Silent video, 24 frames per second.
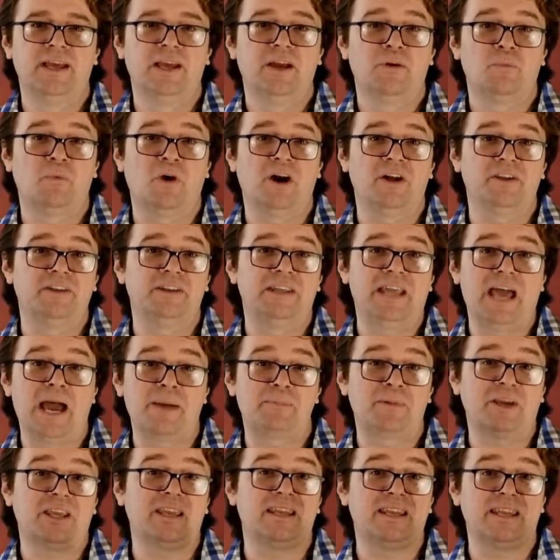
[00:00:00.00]
While
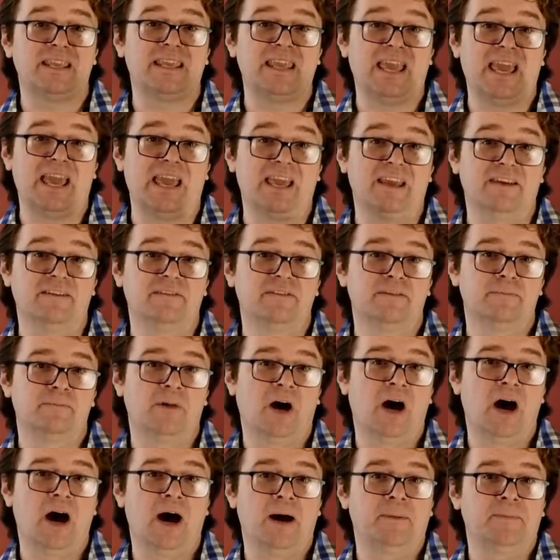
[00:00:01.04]
napping in a cave,
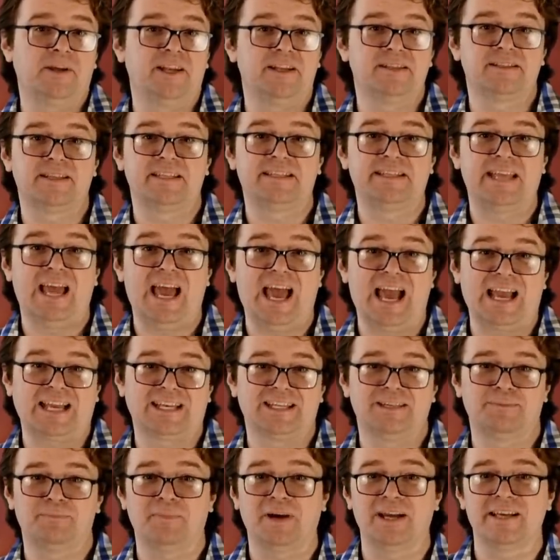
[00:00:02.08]
Muhammad is
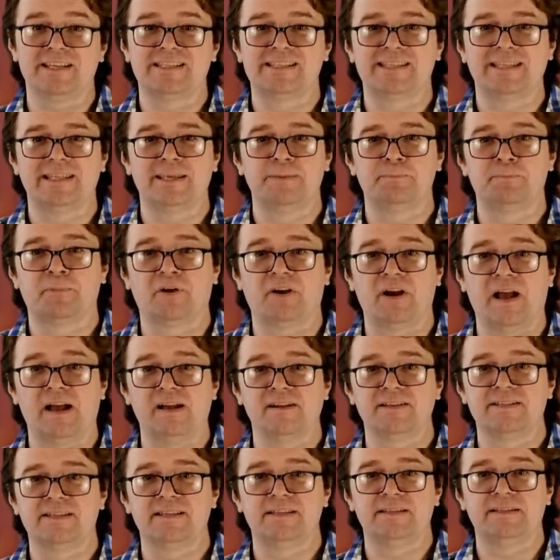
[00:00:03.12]
attacked by a sleep
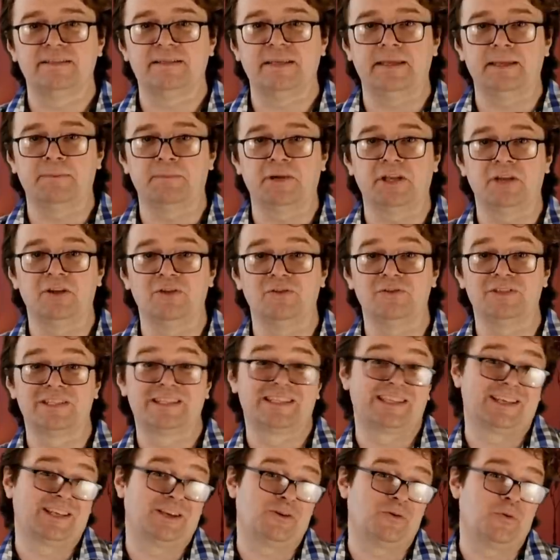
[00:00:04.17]
paralysis demon who
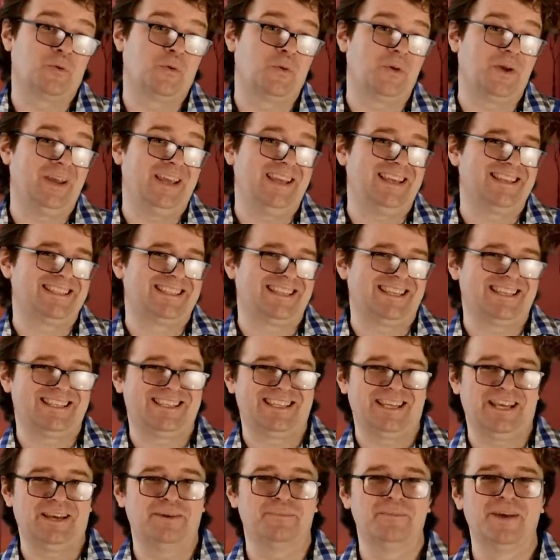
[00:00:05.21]
squeezes
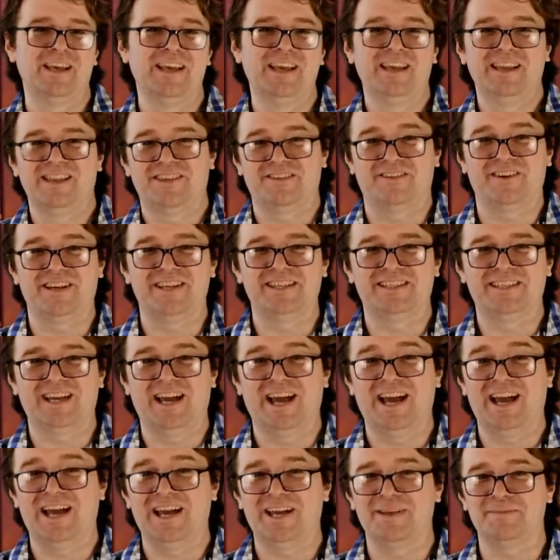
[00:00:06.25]
him 3
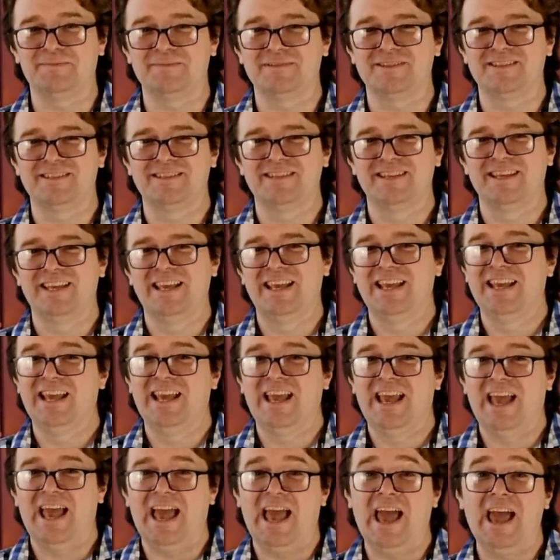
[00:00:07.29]
times.
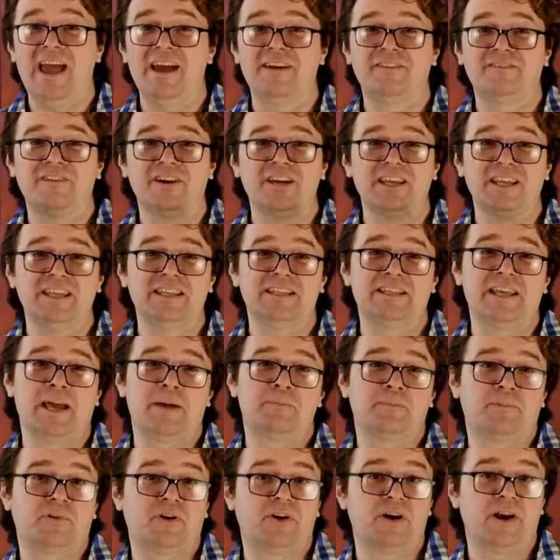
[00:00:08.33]
Every
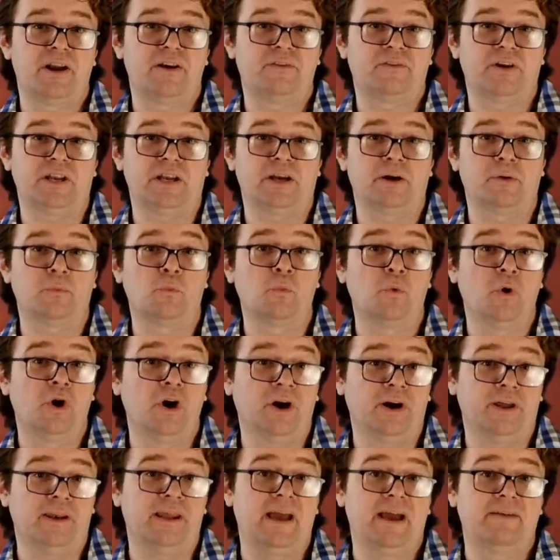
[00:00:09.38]
contemporary reader
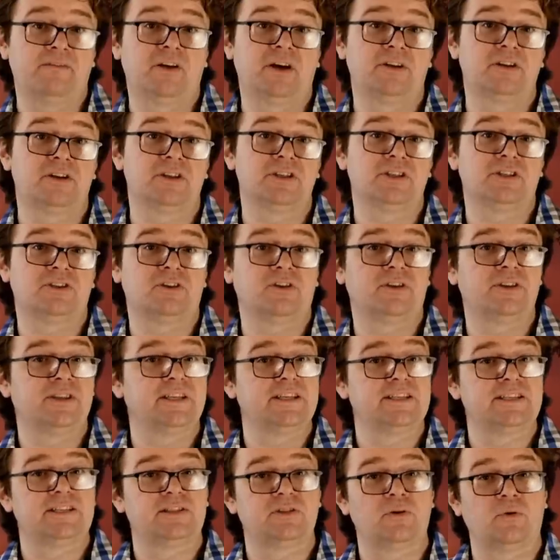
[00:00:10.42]
would have understood
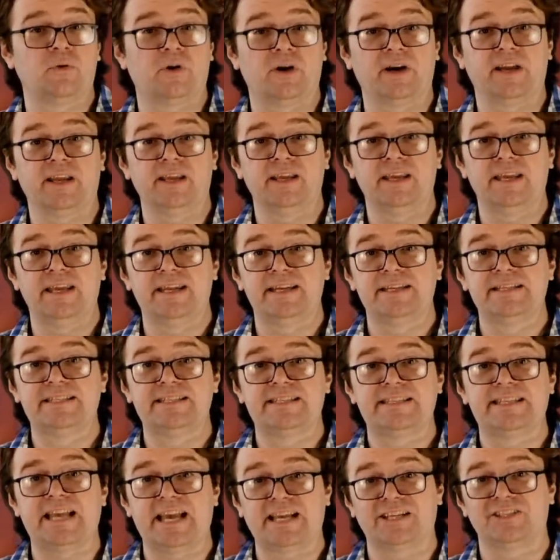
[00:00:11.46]
this story in a
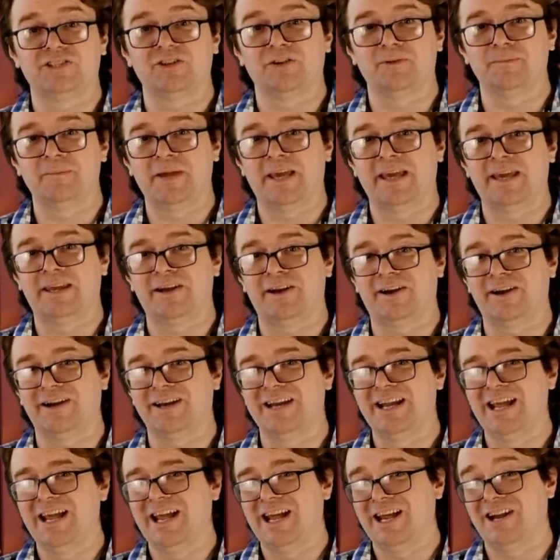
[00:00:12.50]
sexual manner,
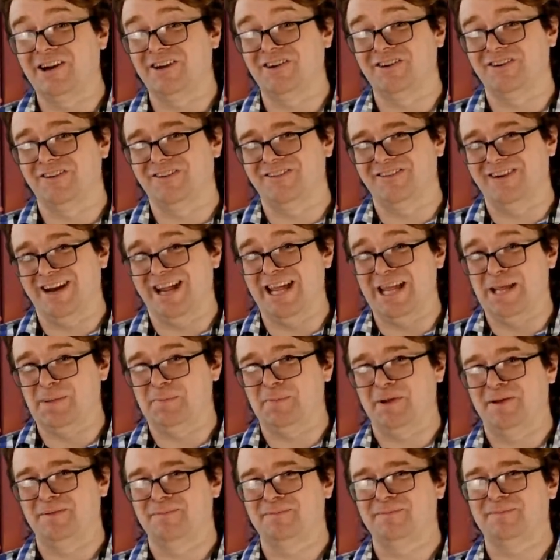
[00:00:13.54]
rape
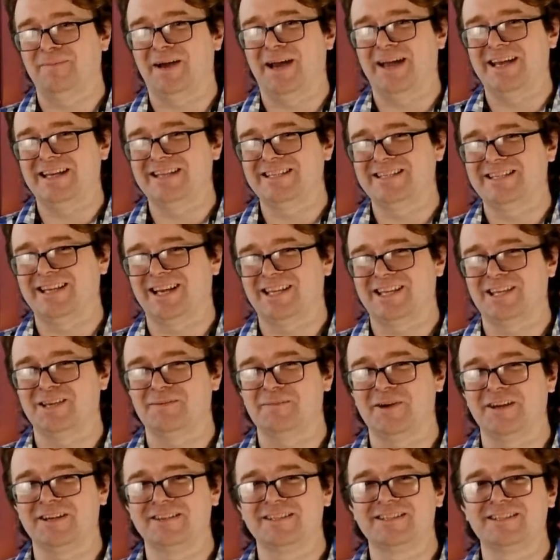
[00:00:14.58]
by a
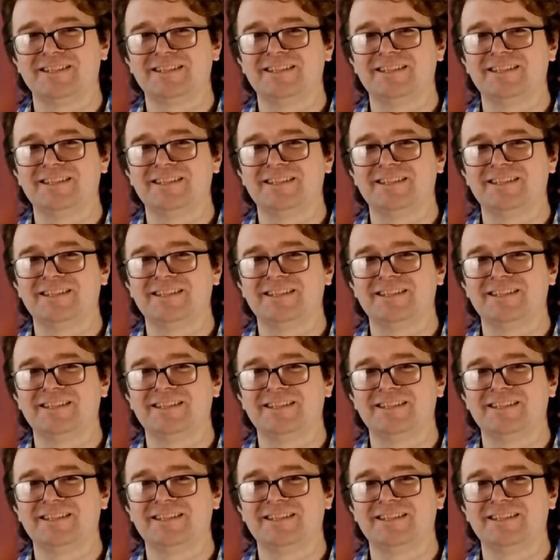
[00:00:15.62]
succubus.